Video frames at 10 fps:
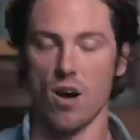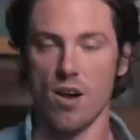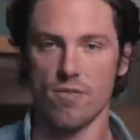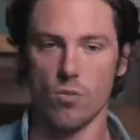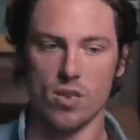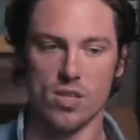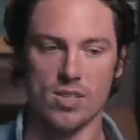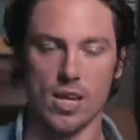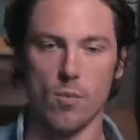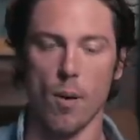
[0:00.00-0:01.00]
off with the
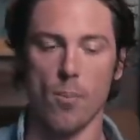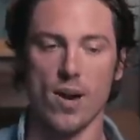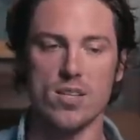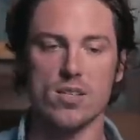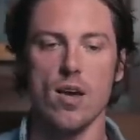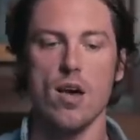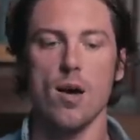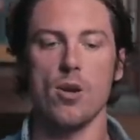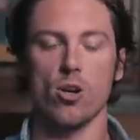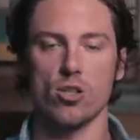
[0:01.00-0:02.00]
standing barbell press,
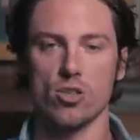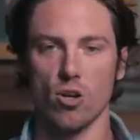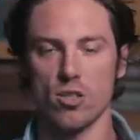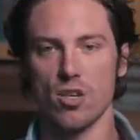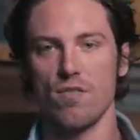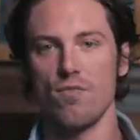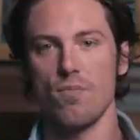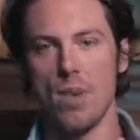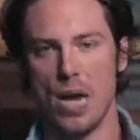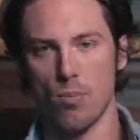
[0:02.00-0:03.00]
but you're gonna start to
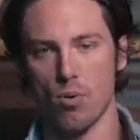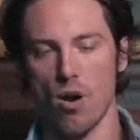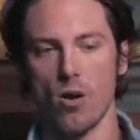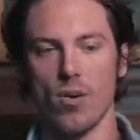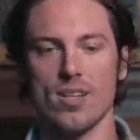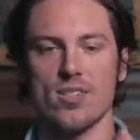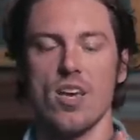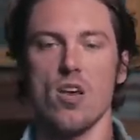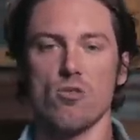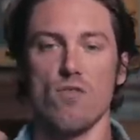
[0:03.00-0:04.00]
make progress.
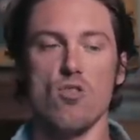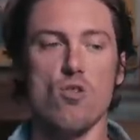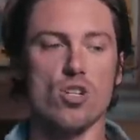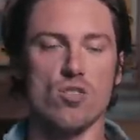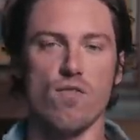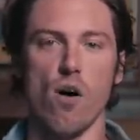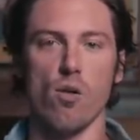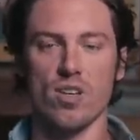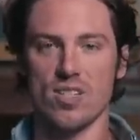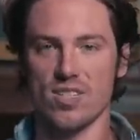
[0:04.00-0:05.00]
So if you just
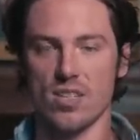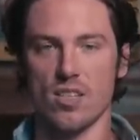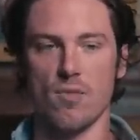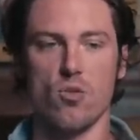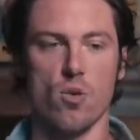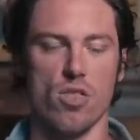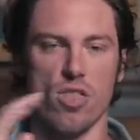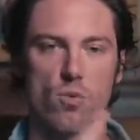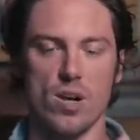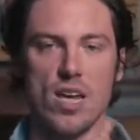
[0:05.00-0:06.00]
follow this system of doing
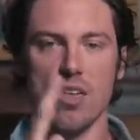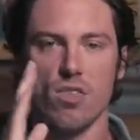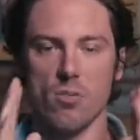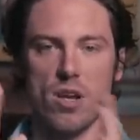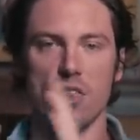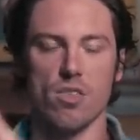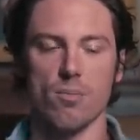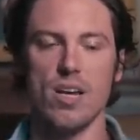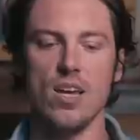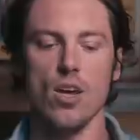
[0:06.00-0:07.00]
3, 3,
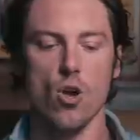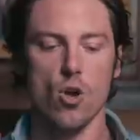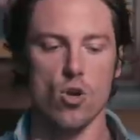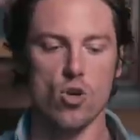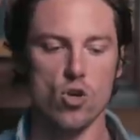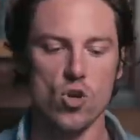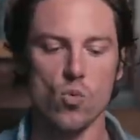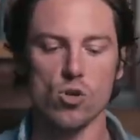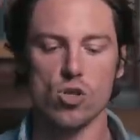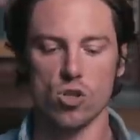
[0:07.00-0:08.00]
3, you
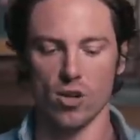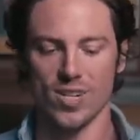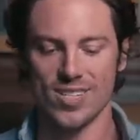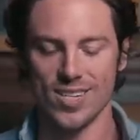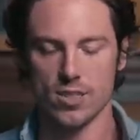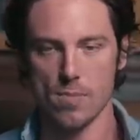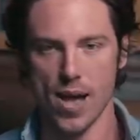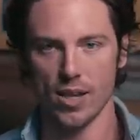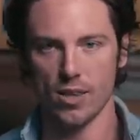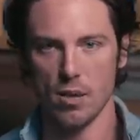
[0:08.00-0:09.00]
will start to
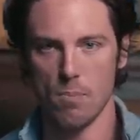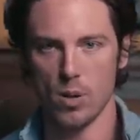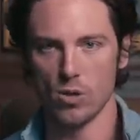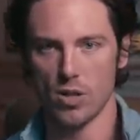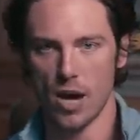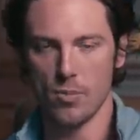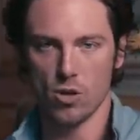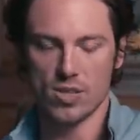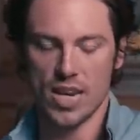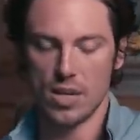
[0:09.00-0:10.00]
systematically build up
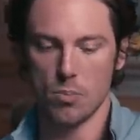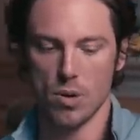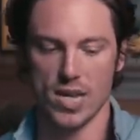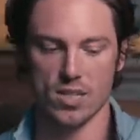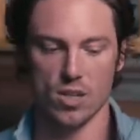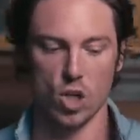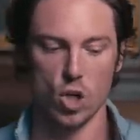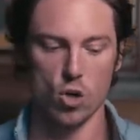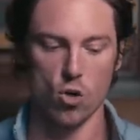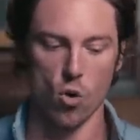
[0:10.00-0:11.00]
your standing press. And a good